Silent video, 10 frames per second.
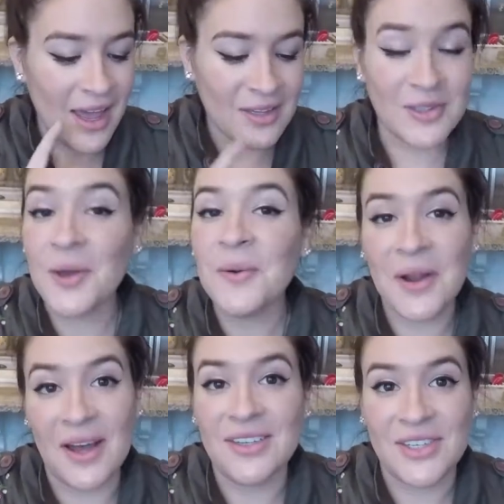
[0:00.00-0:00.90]
so
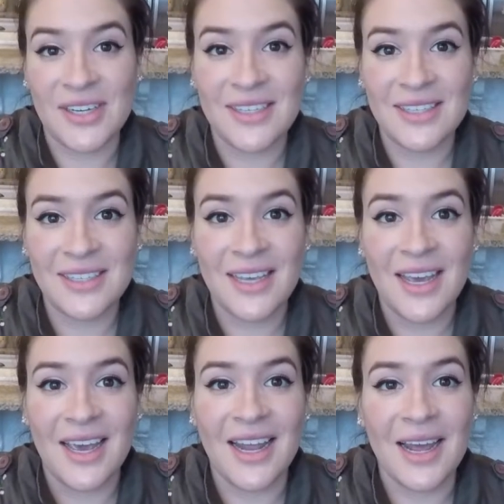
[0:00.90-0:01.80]
nauseous
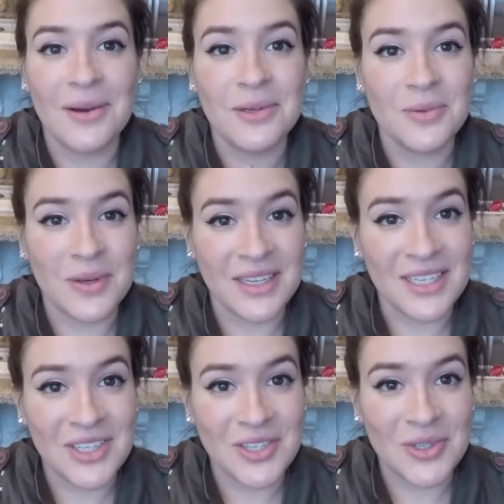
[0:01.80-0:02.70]
and I was
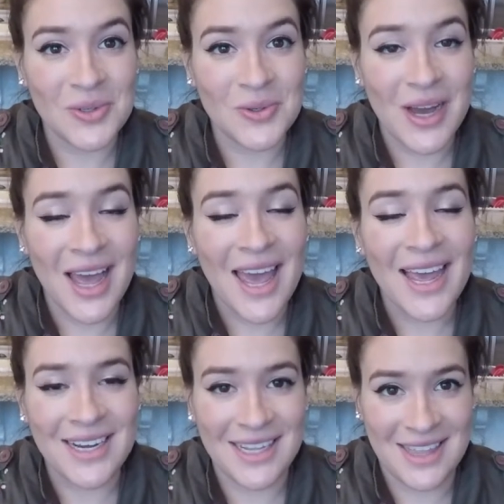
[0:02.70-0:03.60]
willing to do
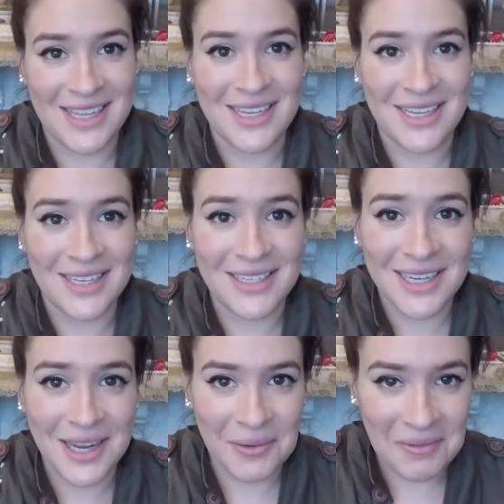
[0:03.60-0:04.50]
anything
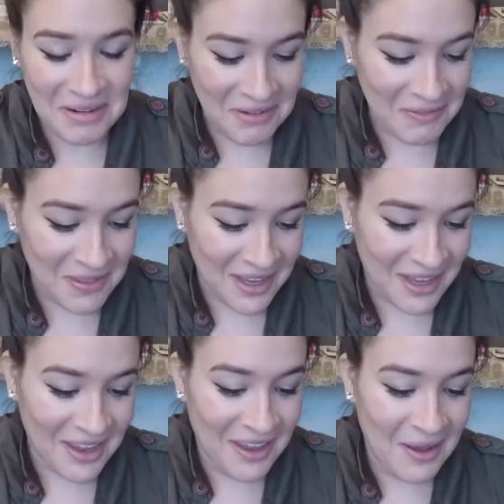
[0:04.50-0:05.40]
to get rid of
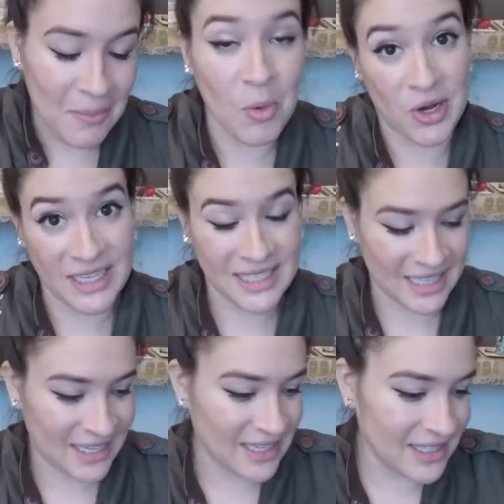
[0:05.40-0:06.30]
the morning
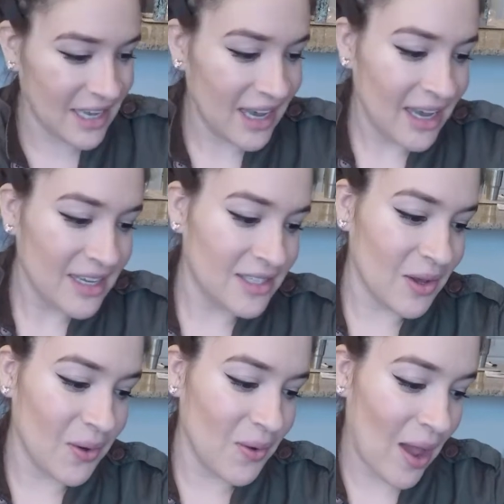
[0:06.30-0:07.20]
sickness.
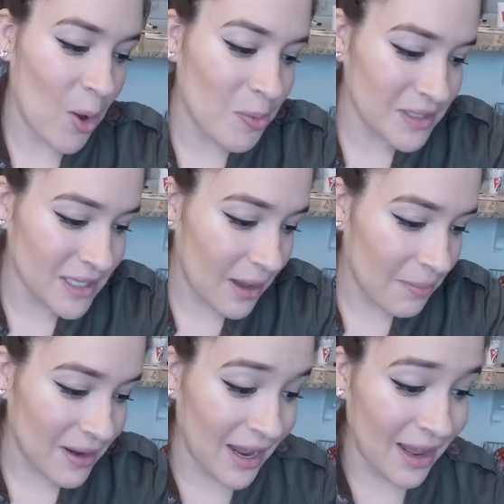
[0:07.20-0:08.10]
So I opened it up
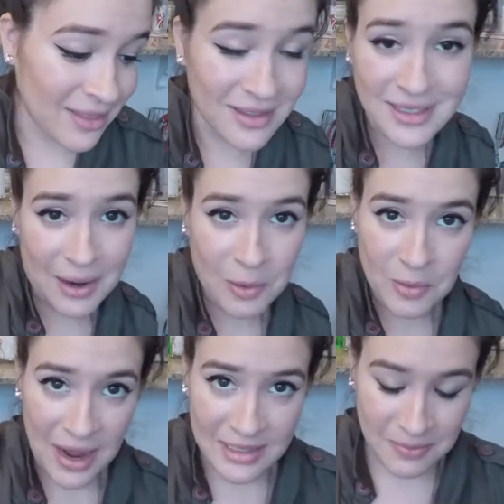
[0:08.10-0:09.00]
and I had the sour
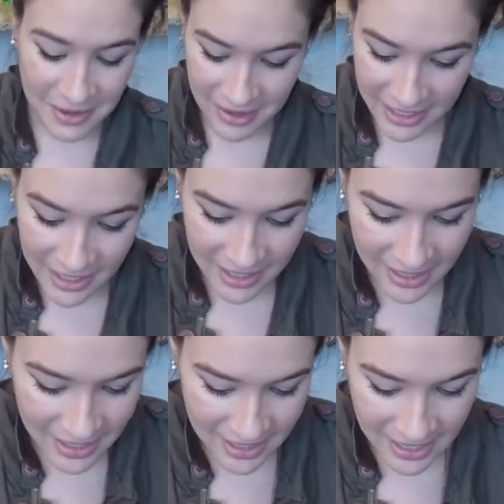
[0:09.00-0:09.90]
raspberry
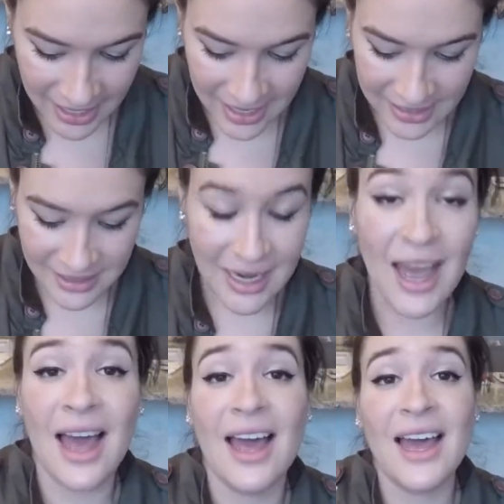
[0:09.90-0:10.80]
and
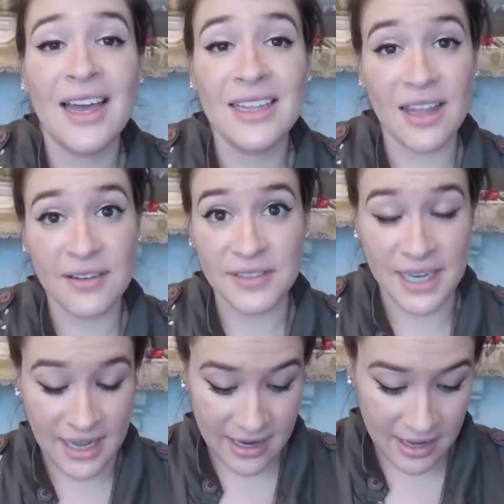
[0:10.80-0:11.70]
I loved
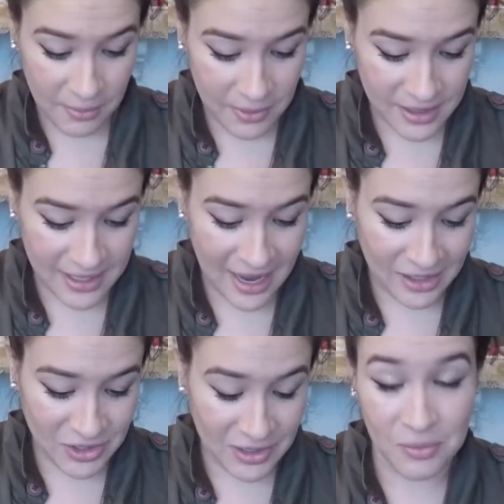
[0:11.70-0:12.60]
it. It was
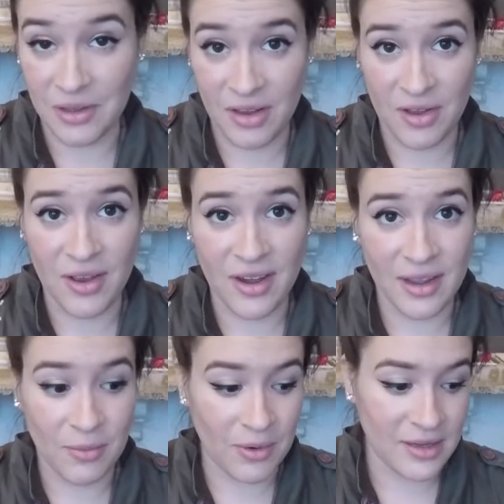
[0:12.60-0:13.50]
actually really good.
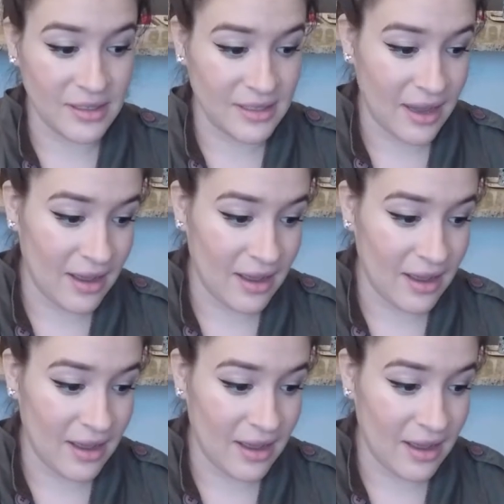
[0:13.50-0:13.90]
It was